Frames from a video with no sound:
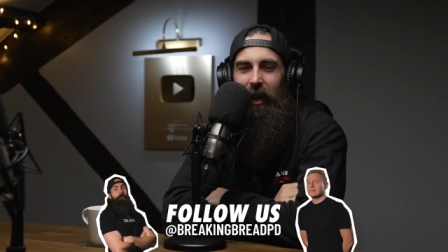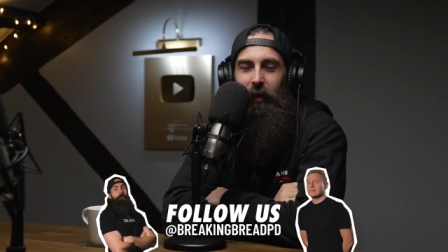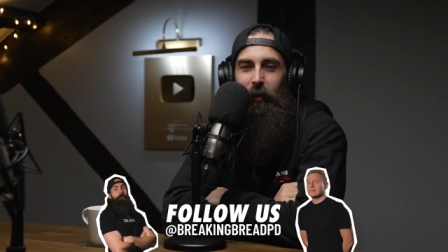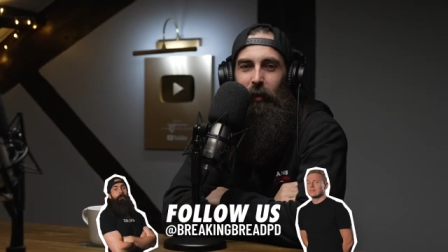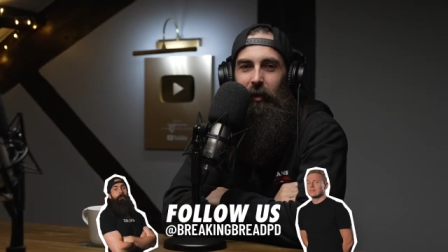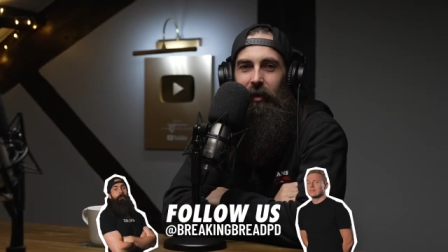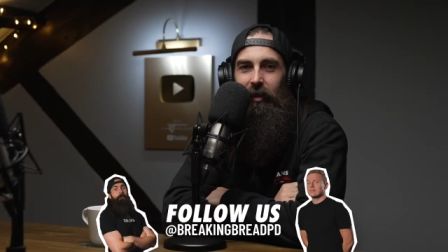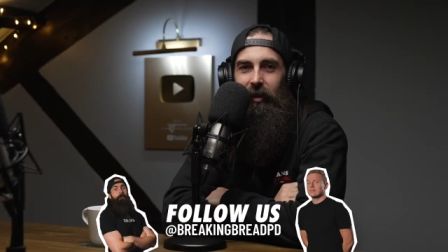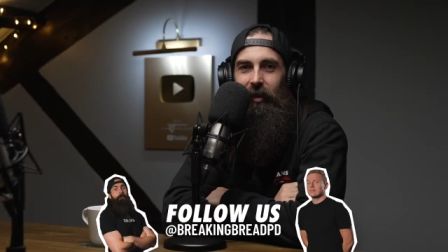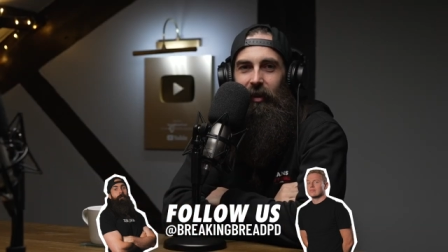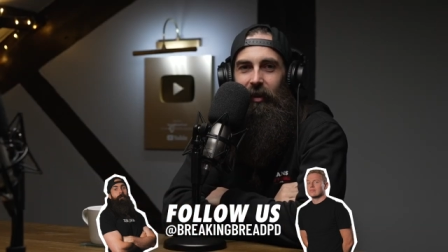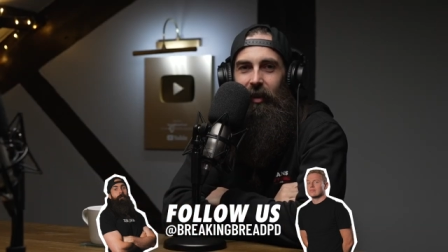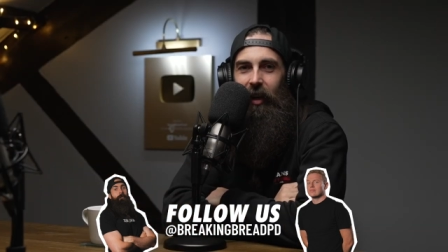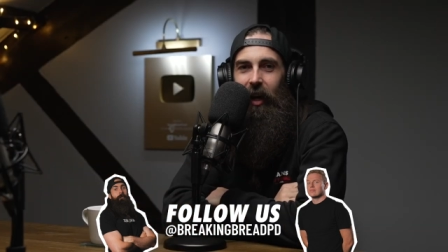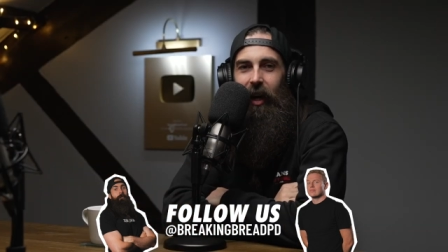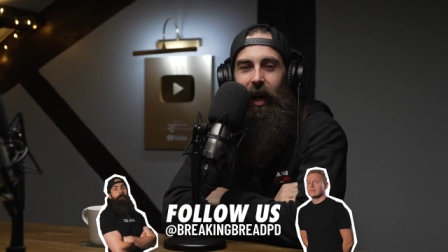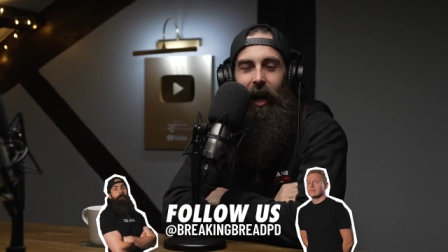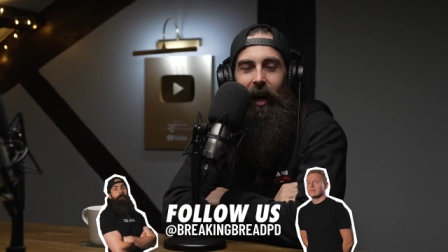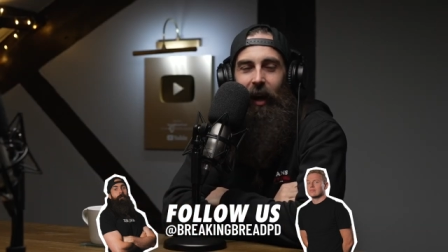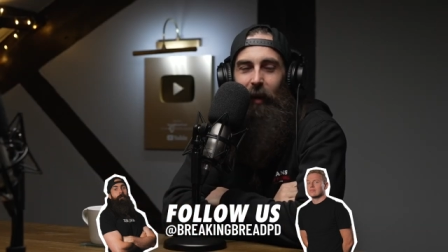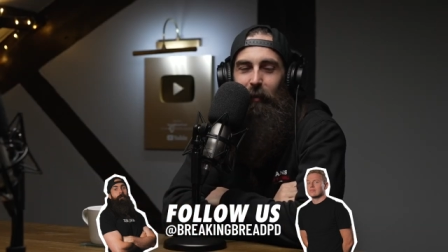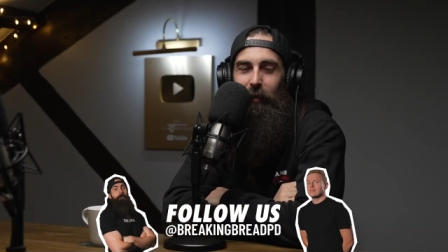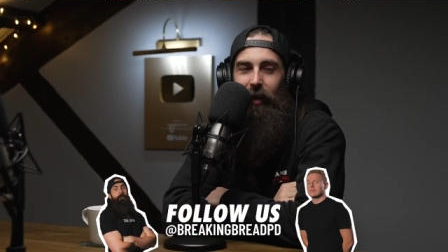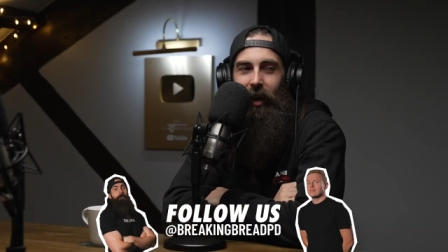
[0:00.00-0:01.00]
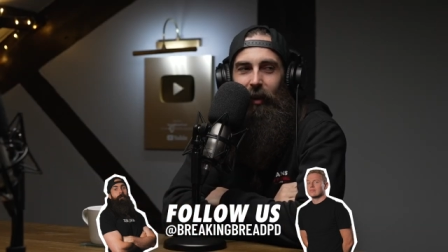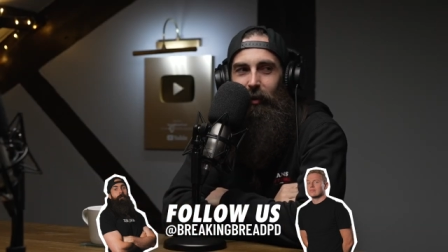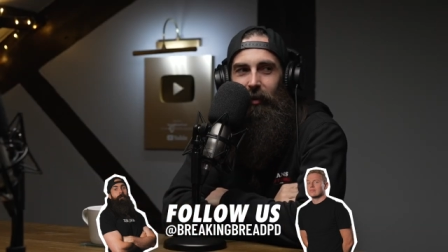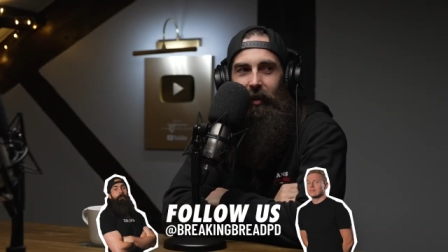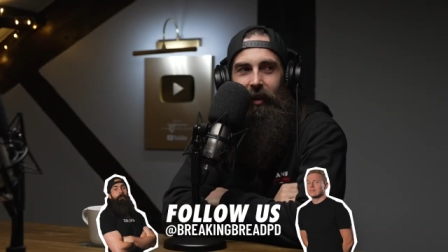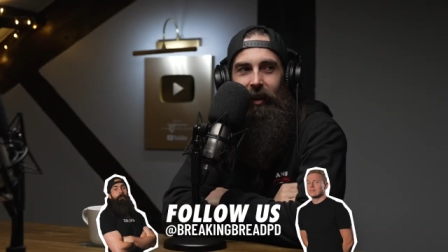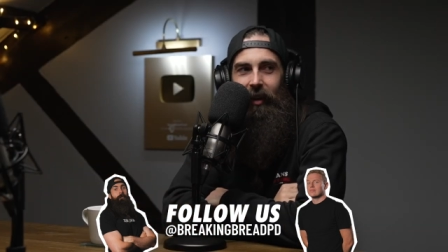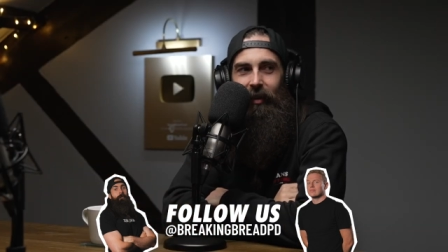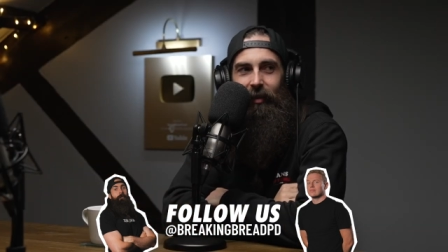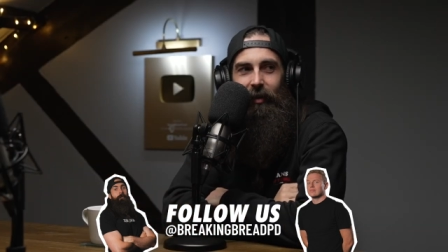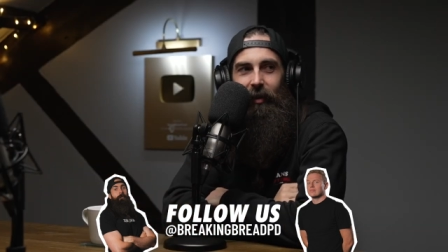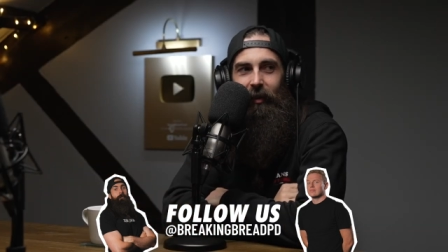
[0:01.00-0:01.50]
What? Do i do not
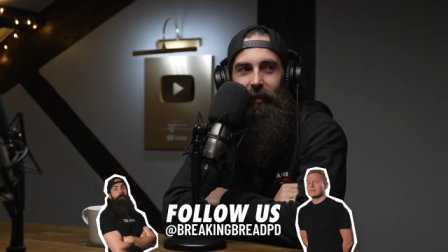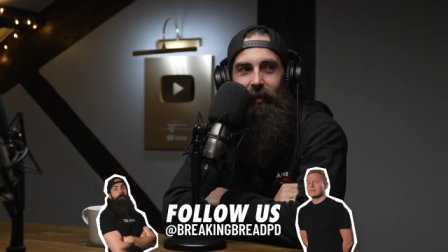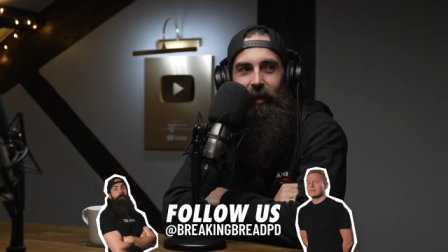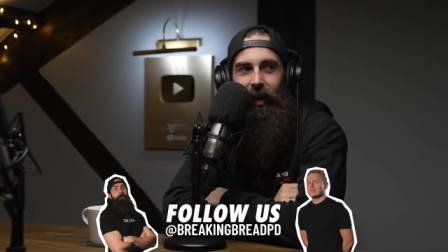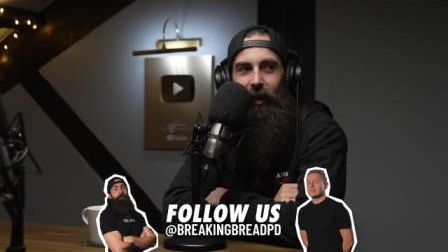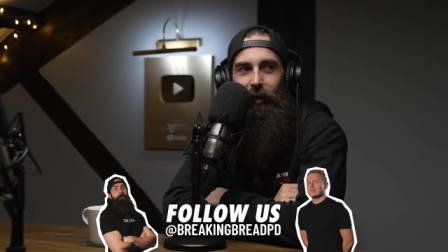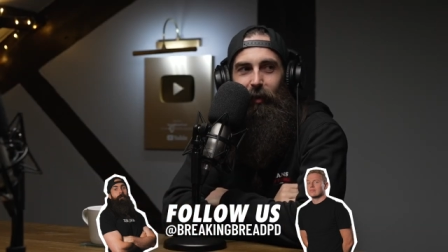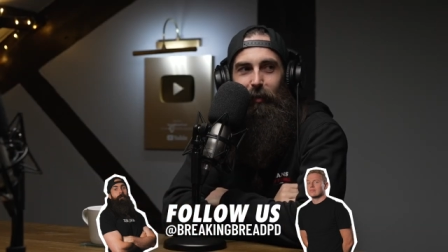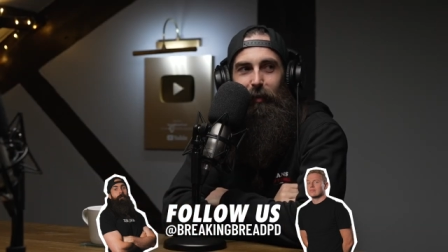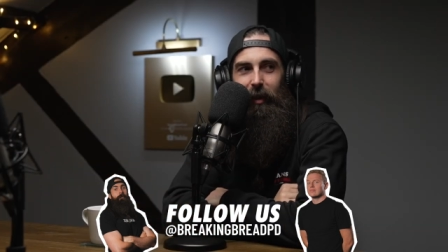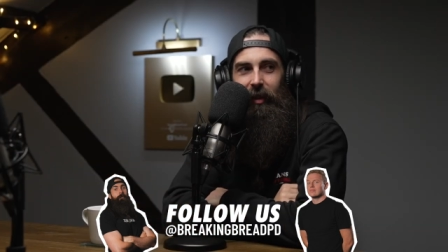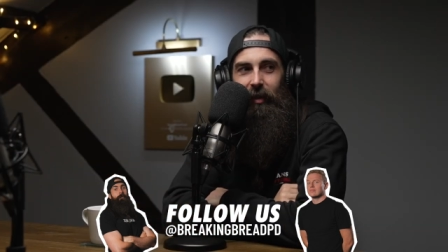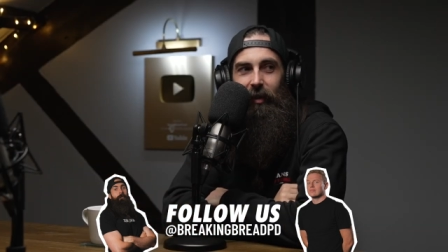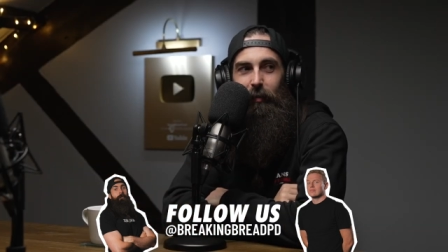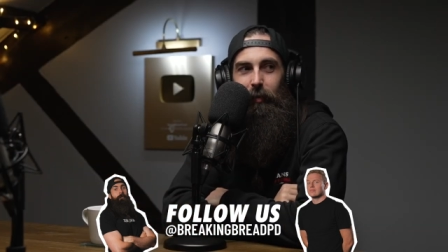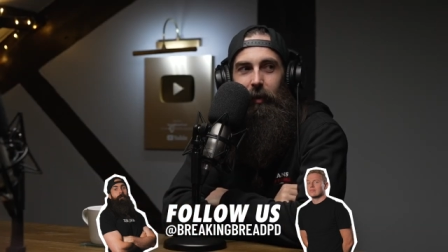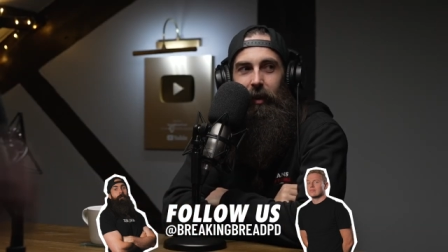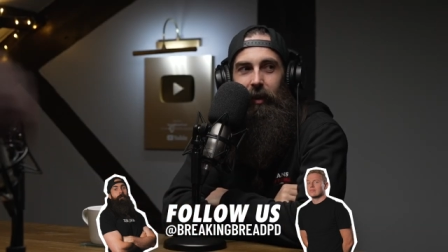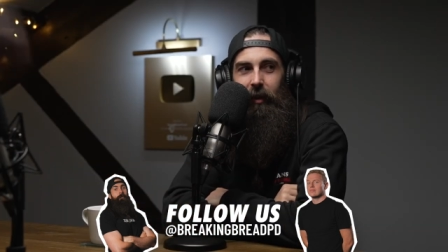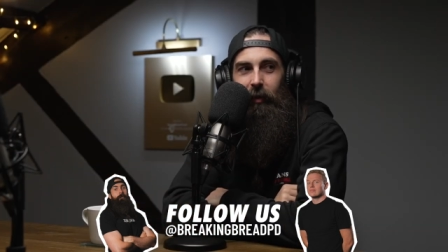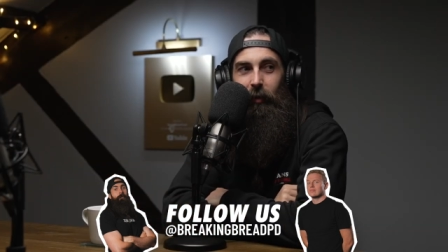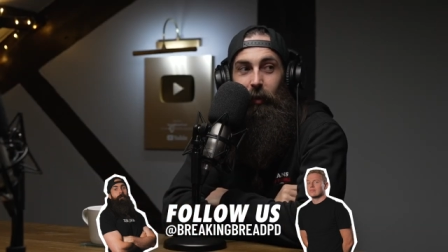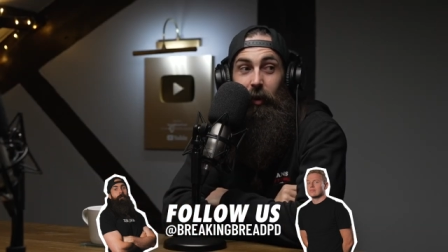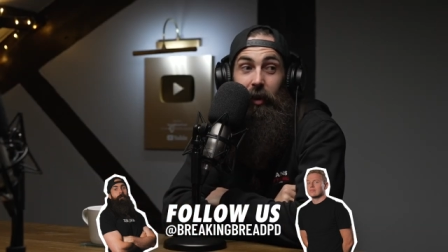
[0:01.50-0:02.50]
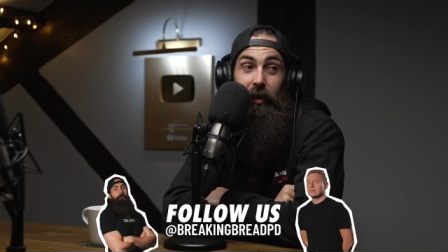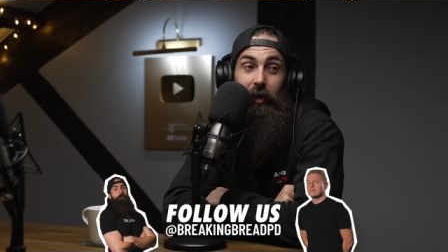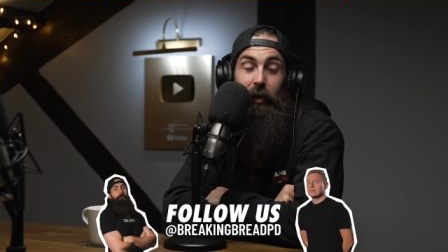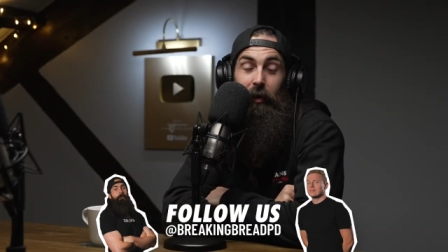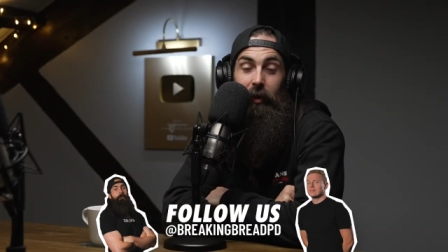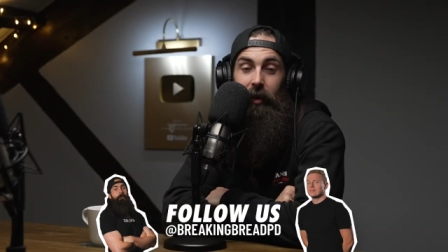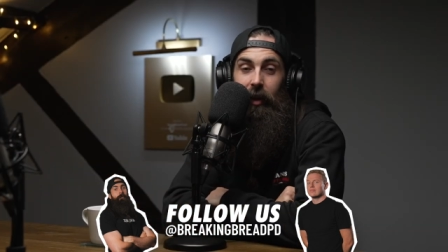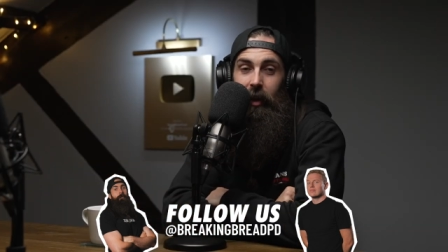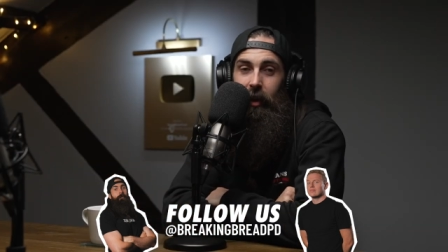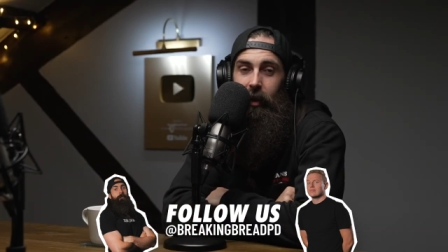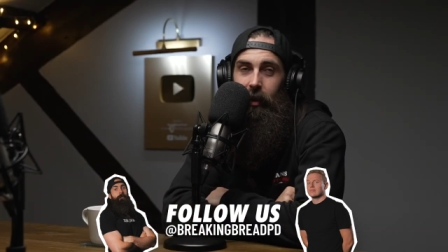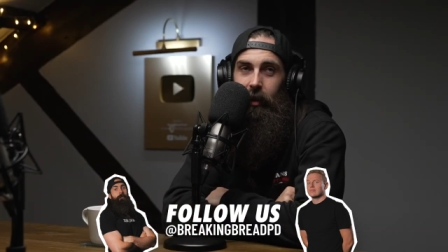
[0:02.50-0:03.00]
think that's going to fly with Mrs. Beard. What are you
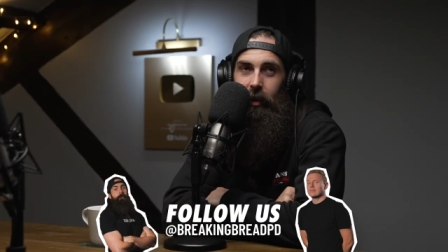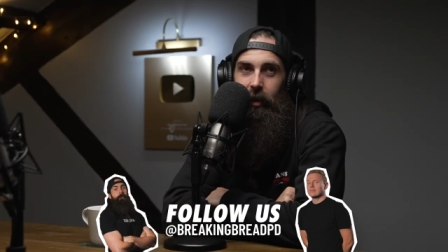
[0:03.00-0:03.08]
doing there?